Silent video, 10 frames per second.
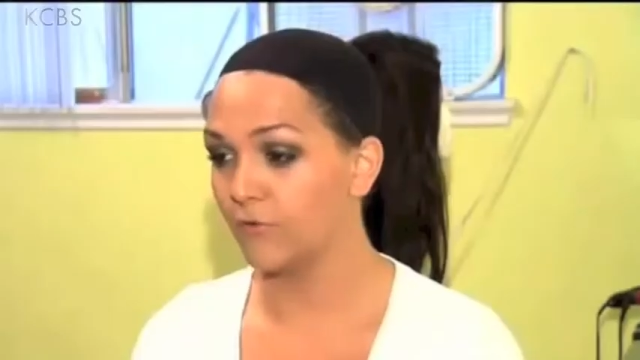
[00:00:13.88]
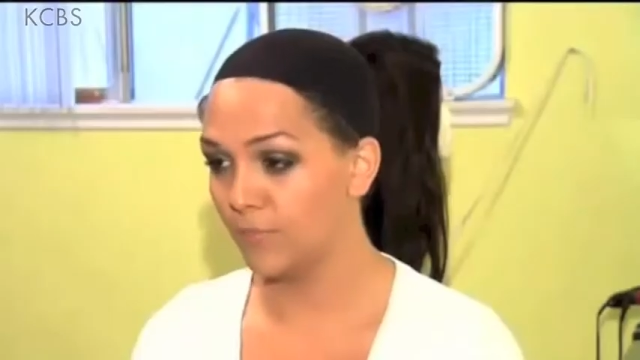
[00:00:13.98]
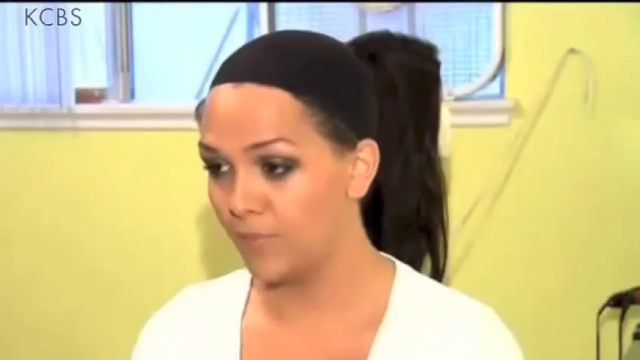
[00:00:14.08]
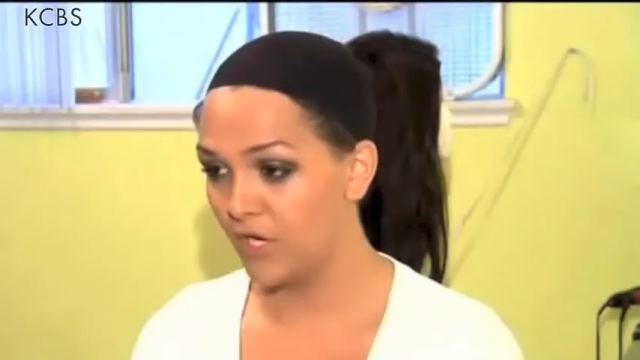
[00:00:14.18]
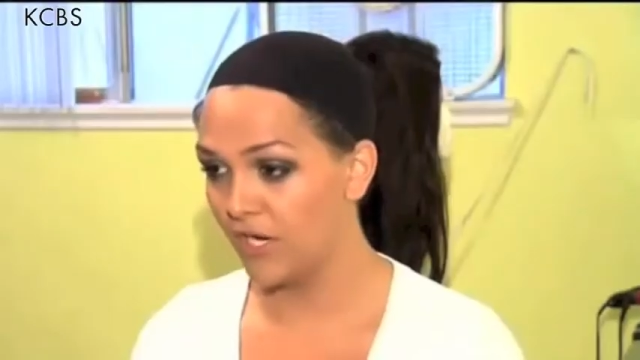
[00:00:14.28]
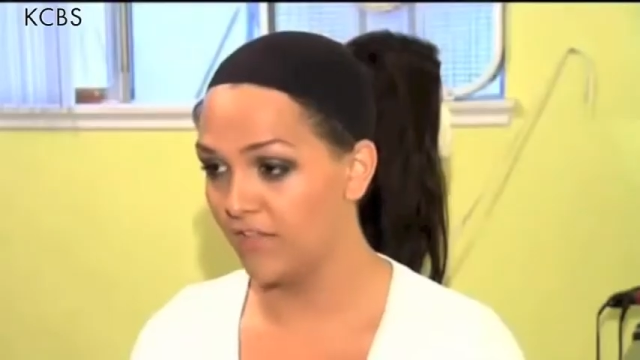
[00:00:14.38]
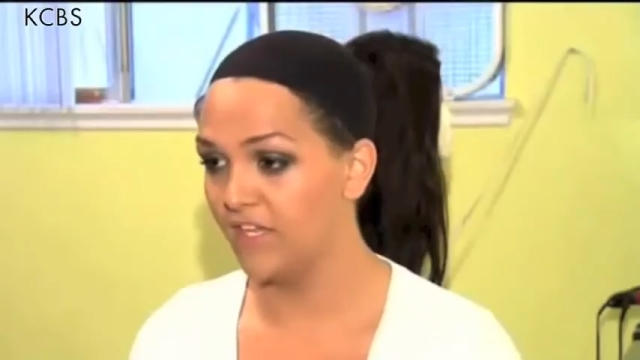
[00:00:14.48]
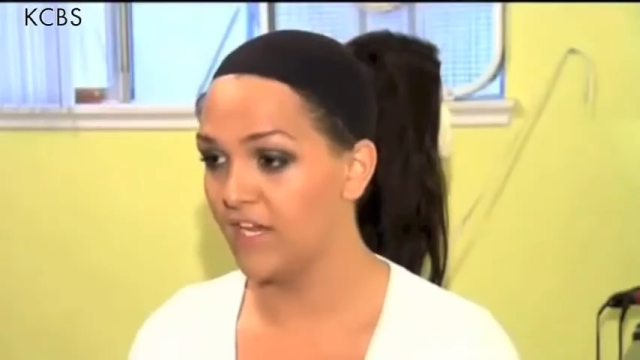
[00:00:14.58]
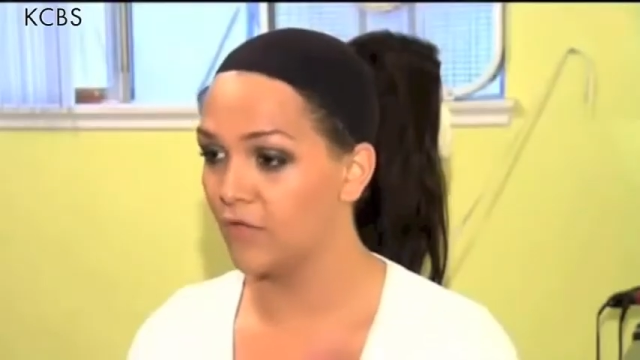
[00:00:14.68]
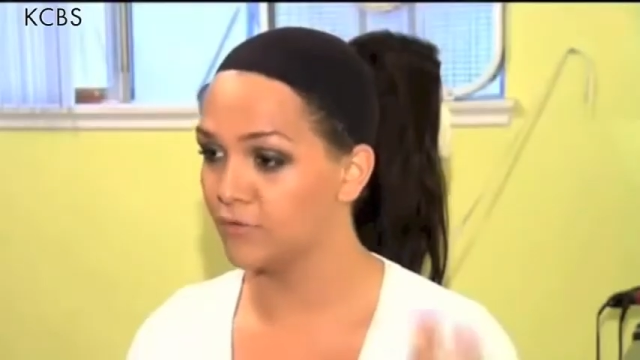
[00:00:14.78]
fourth
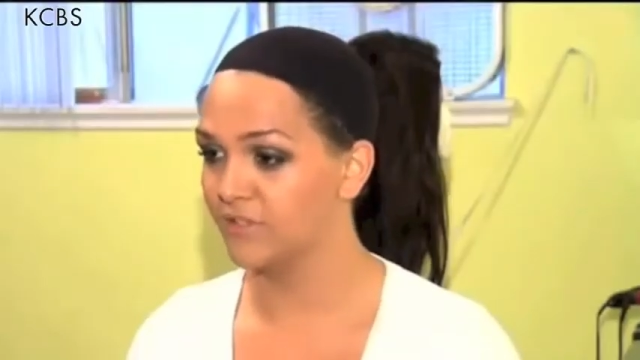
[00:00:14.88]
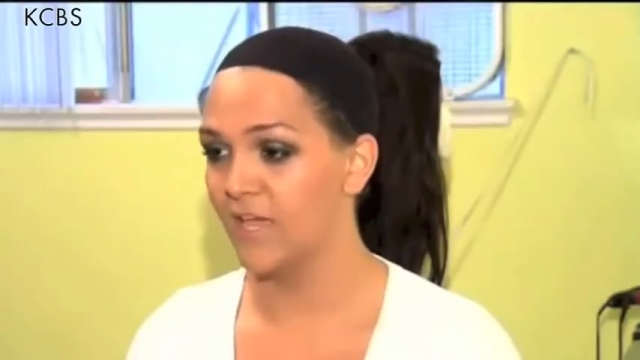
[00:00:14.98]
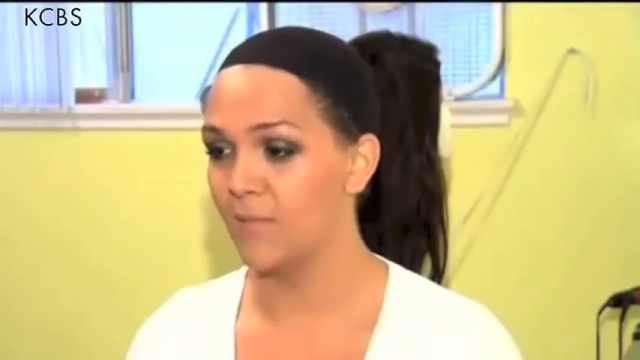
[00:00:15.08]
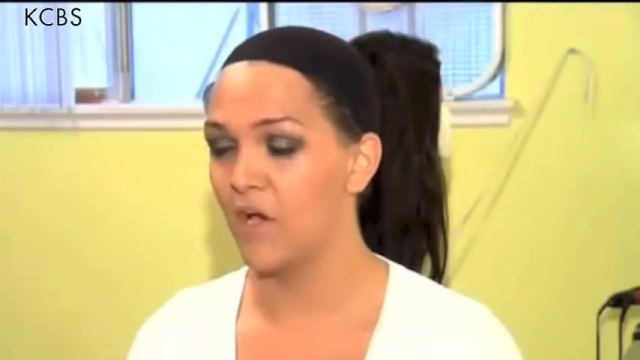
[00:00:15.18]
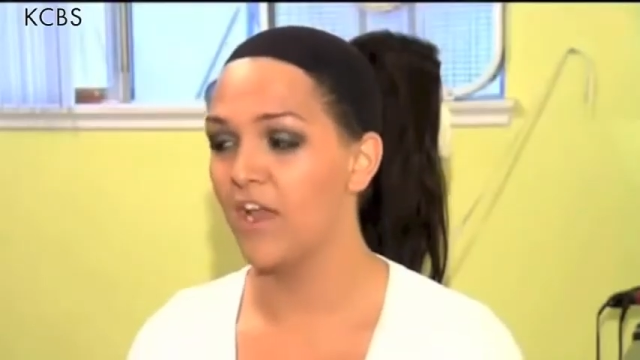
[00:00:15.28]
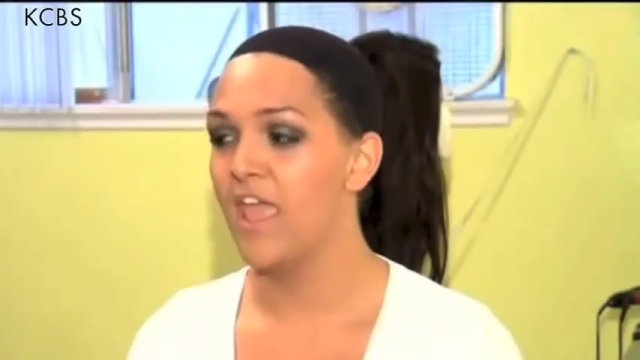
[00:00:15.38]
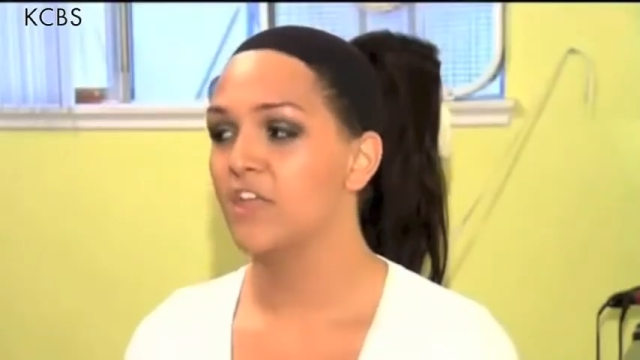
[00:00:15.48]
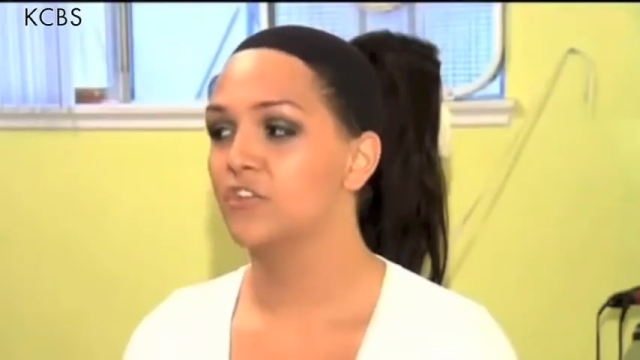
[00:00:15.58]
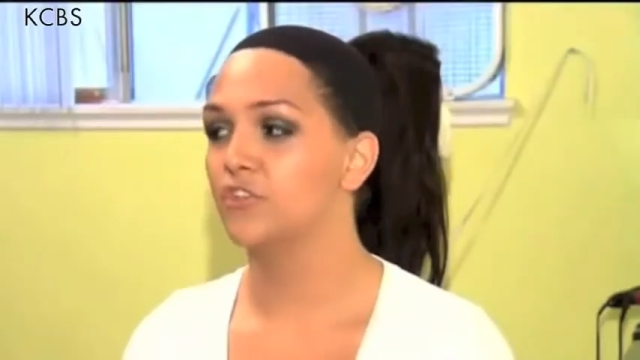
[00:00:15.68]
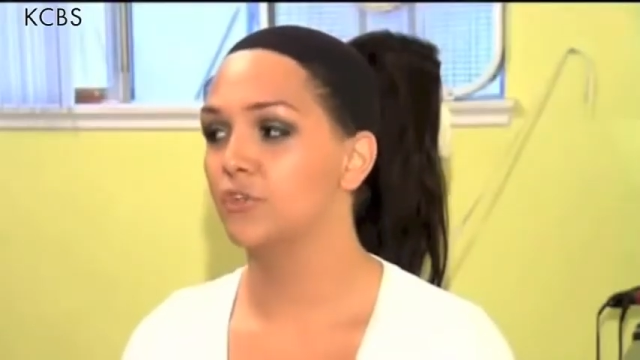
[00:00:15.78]
period, the announcements came on
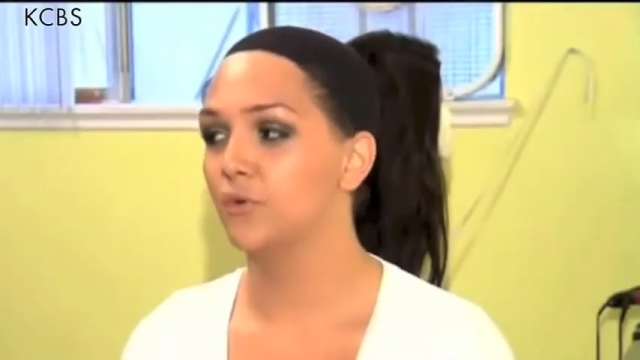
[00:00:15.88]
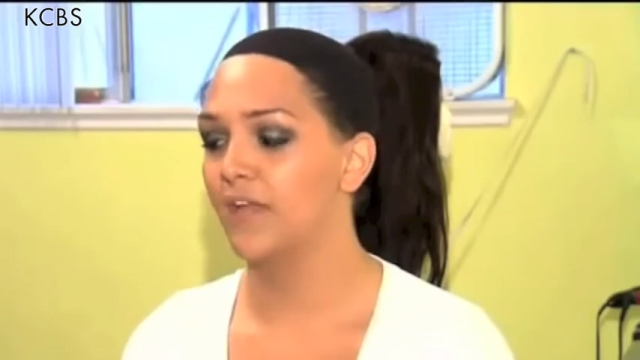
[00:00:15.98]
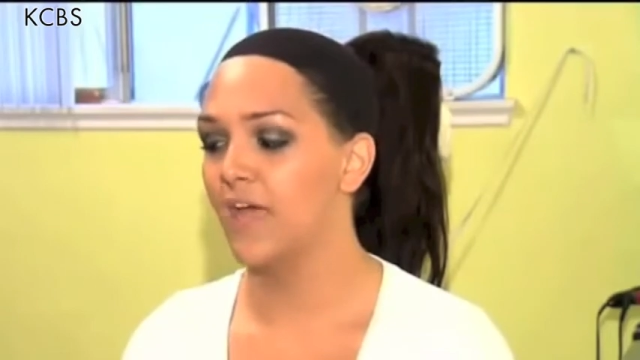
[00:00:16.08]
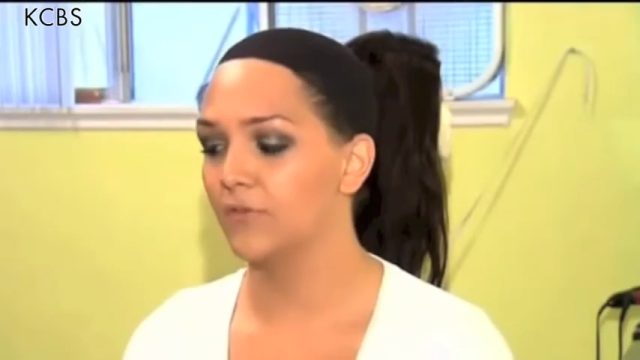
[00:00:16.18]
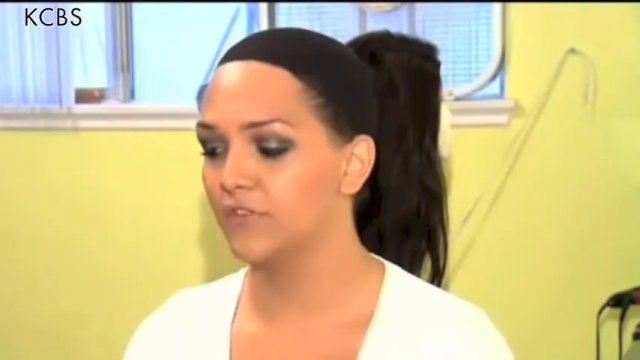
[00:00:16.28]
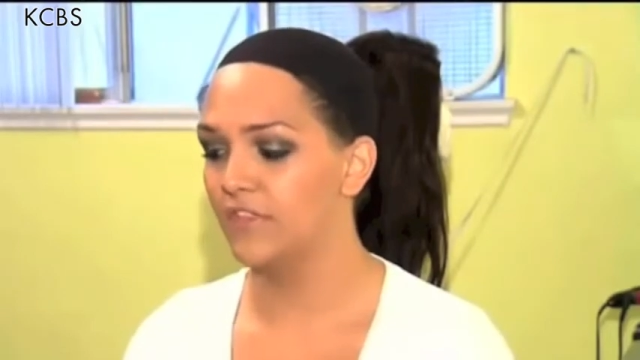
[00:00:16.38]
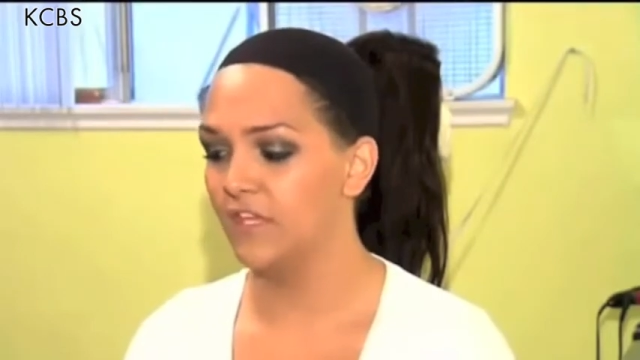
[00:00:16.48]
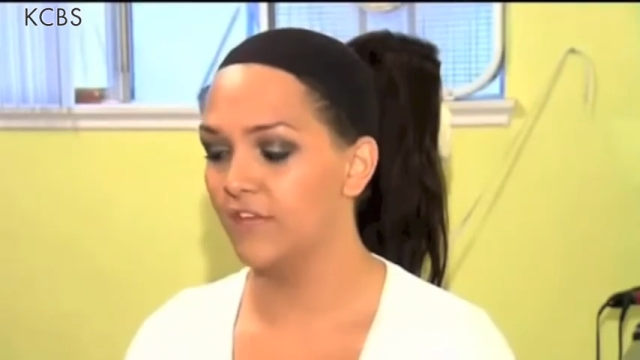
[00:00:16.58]
to announce